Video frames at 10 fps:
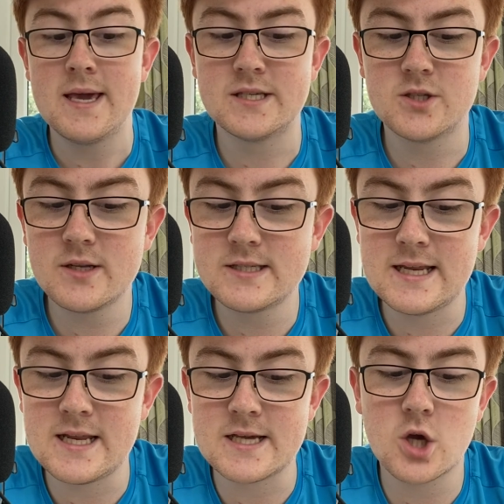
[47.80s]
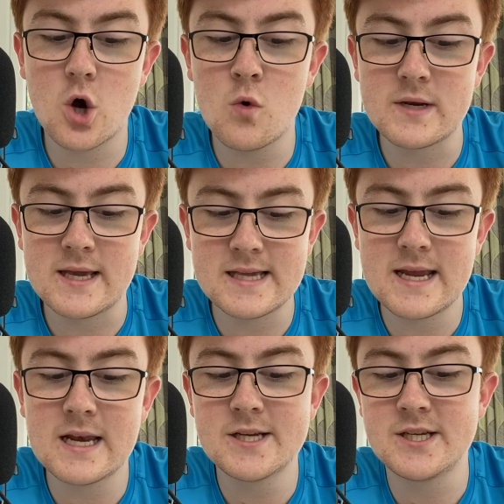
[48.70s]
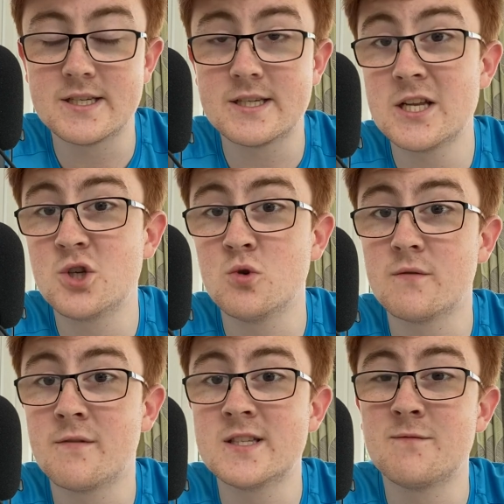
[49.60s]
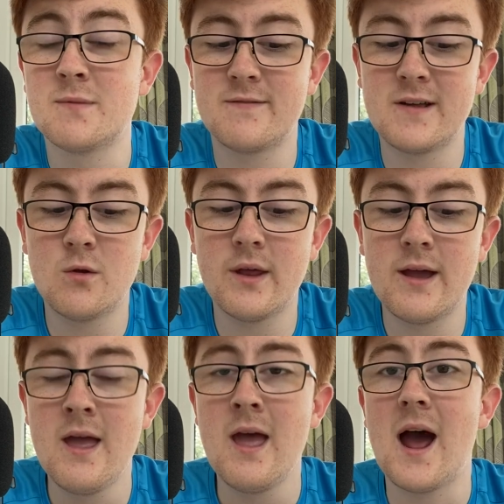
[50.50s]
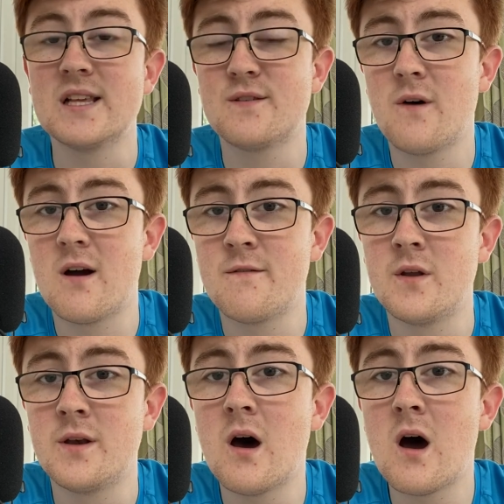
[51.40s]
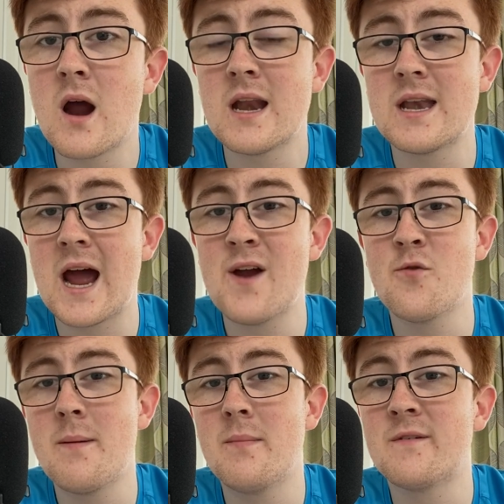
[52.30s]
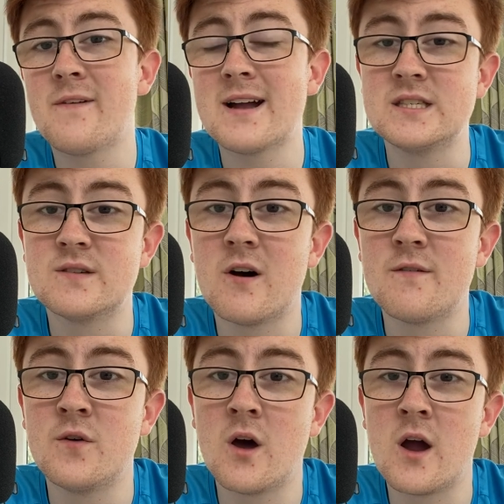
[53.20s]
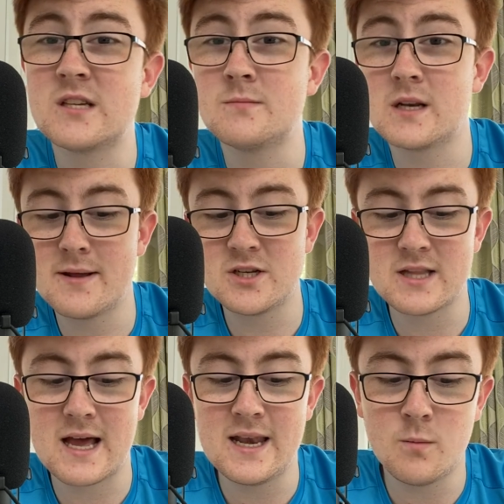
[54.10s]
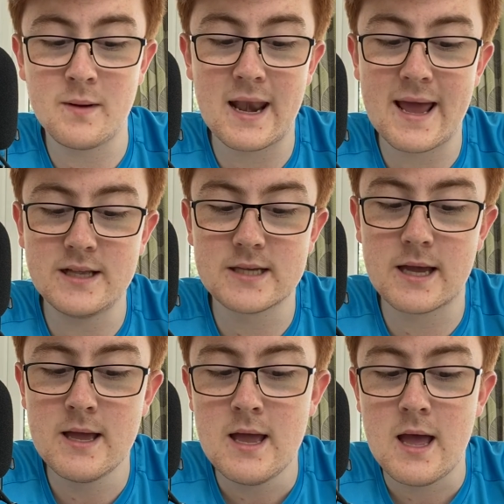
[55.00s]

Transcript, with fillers: He's 19 years old, he's English, he's a central defensive midfielder, and he's 5'9". Now remember the fact he's 5'9" because I'm going to mention that a little bit later.